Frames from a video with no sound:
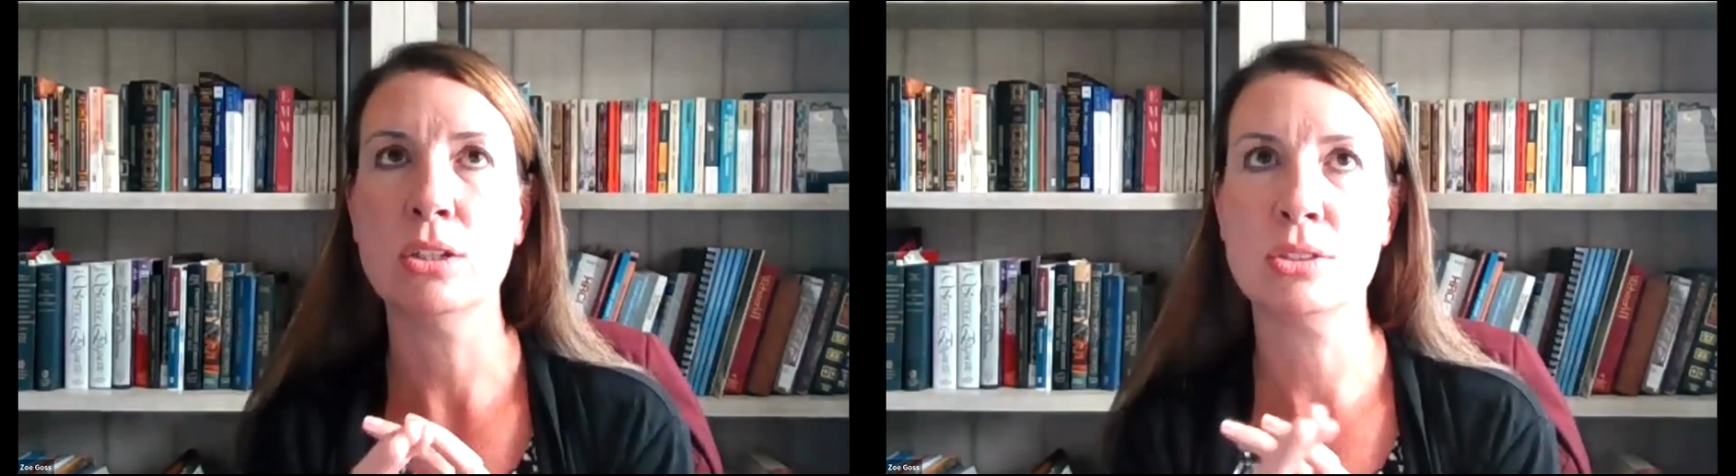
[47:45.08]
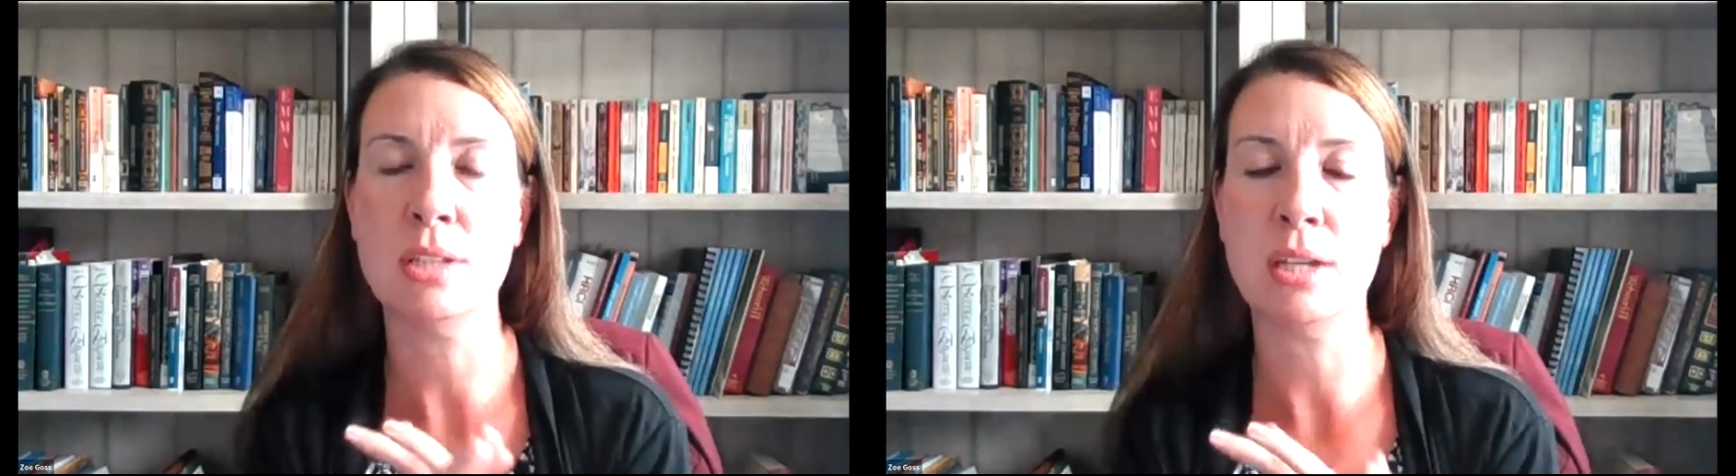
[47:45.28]

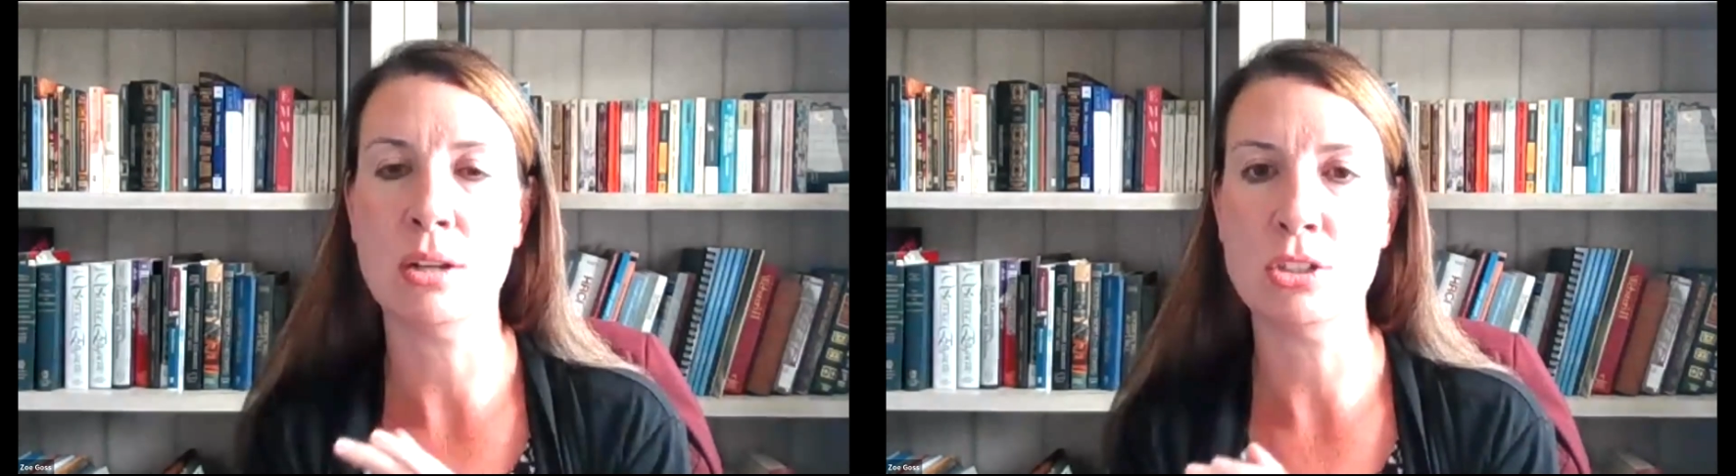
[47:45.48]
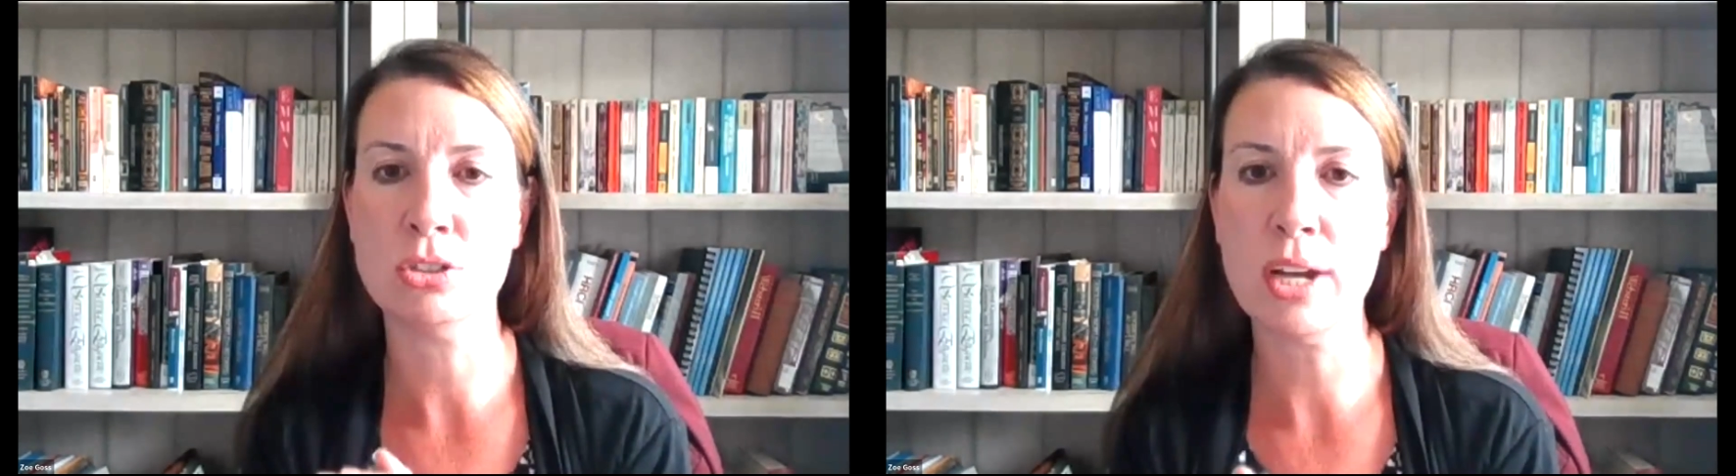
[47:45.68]
set
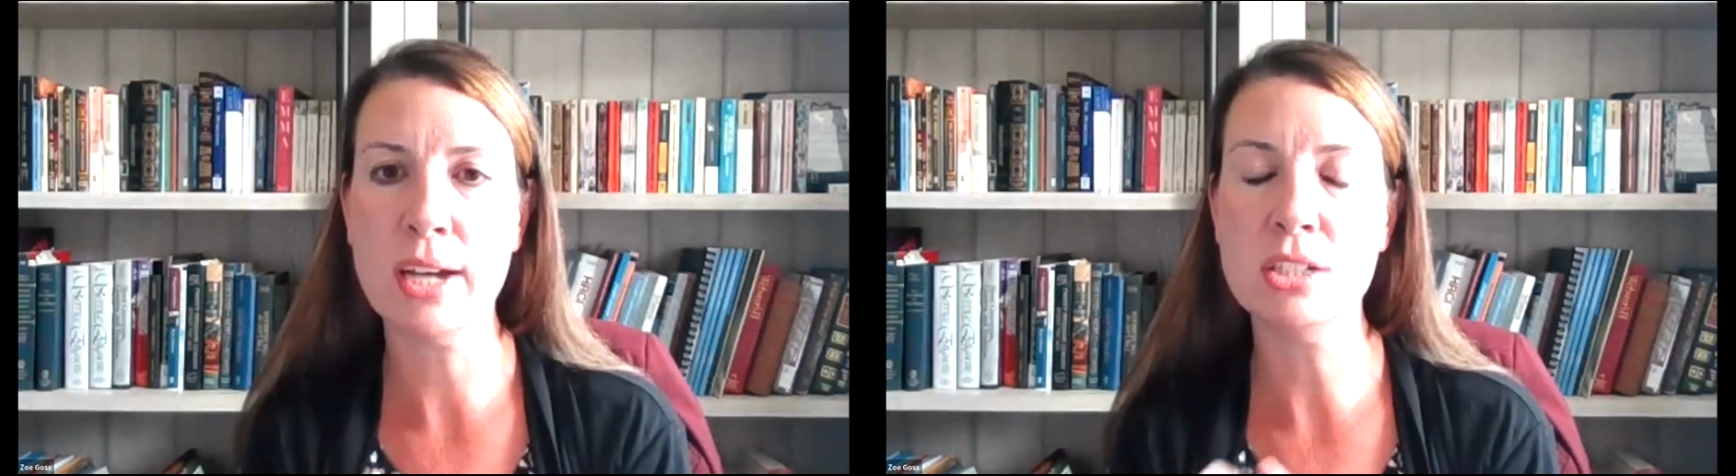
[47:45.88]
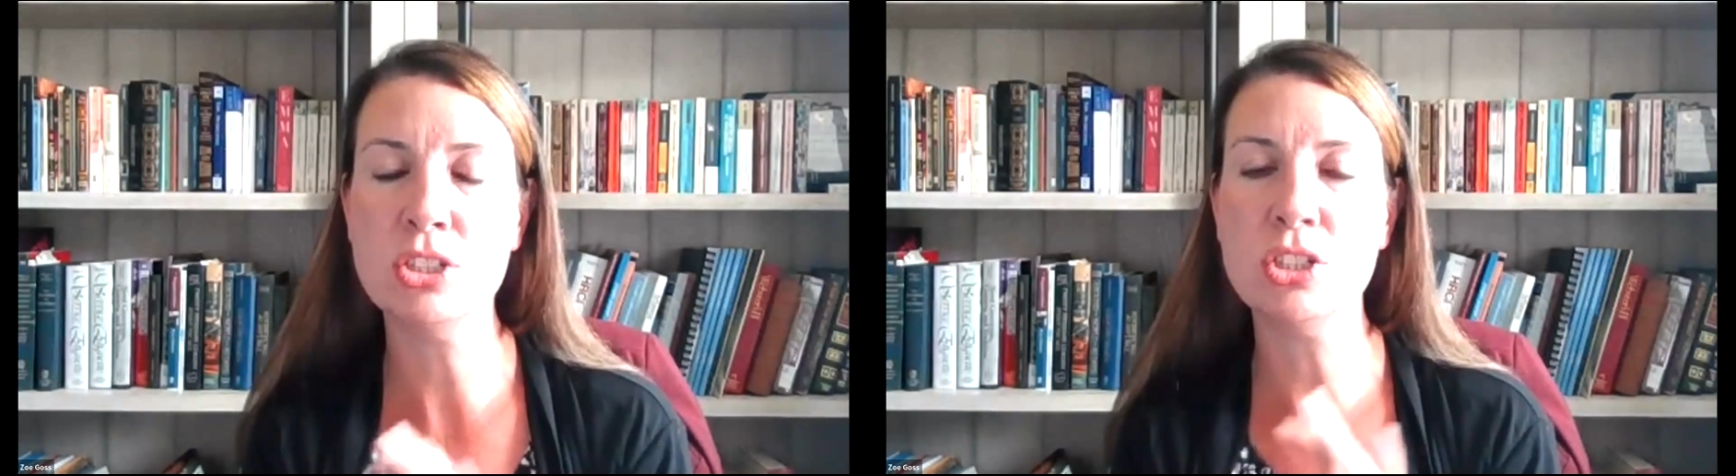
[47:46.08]
our
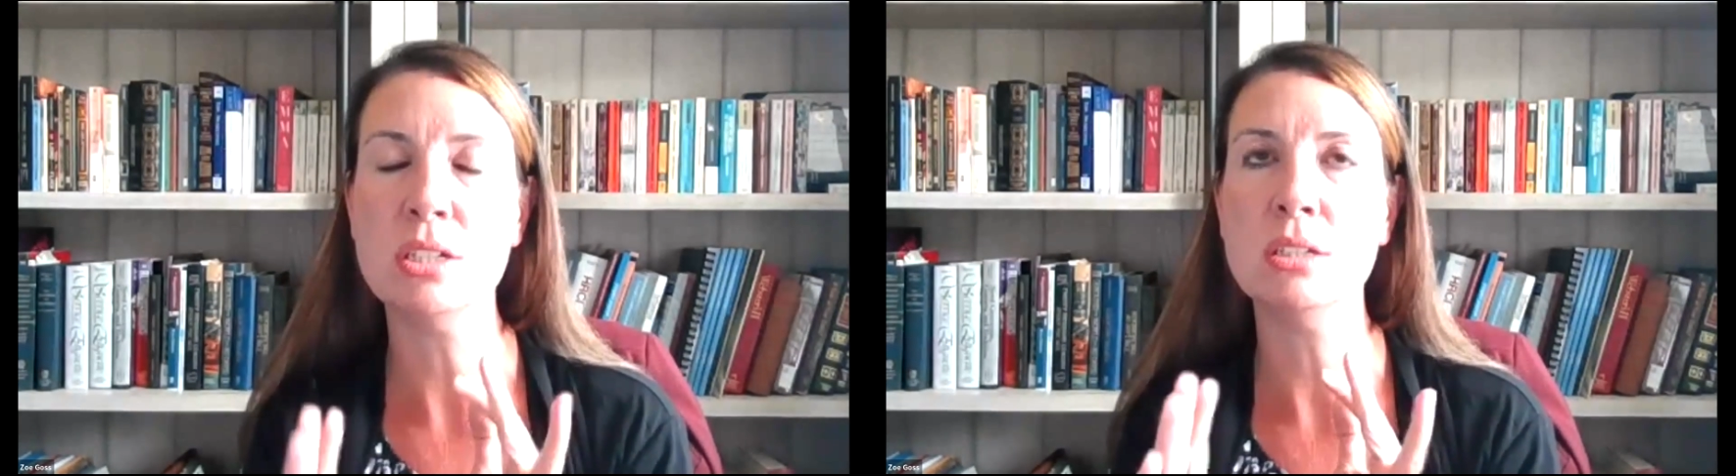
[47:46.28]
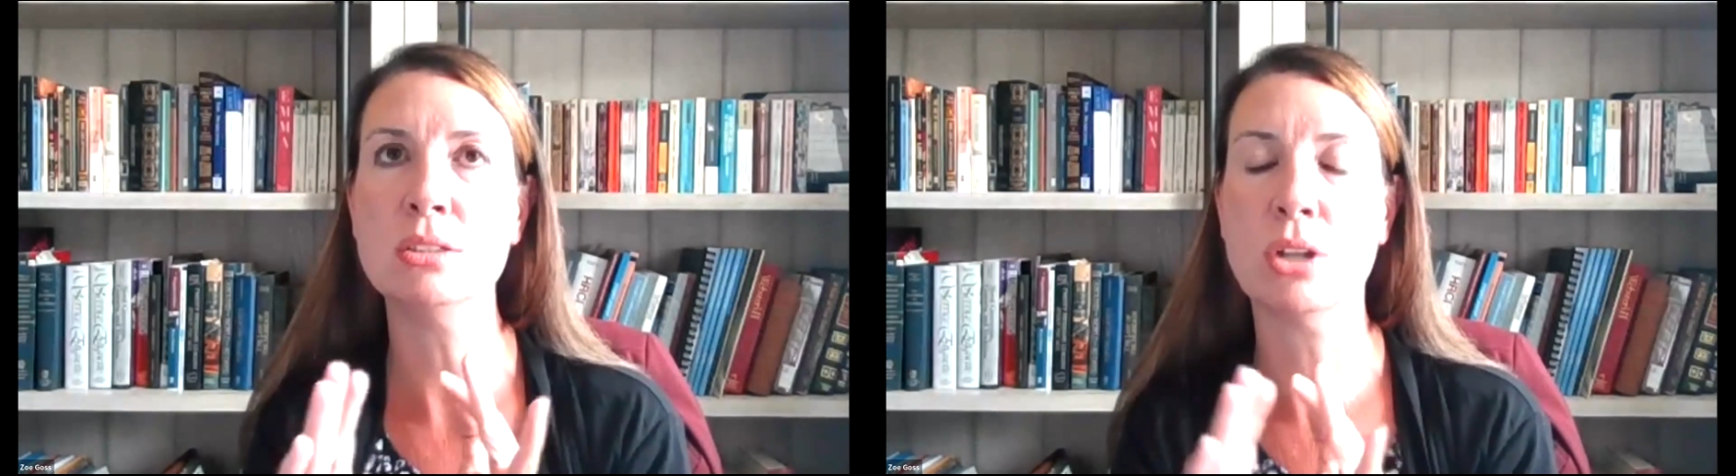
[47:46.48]
strategies,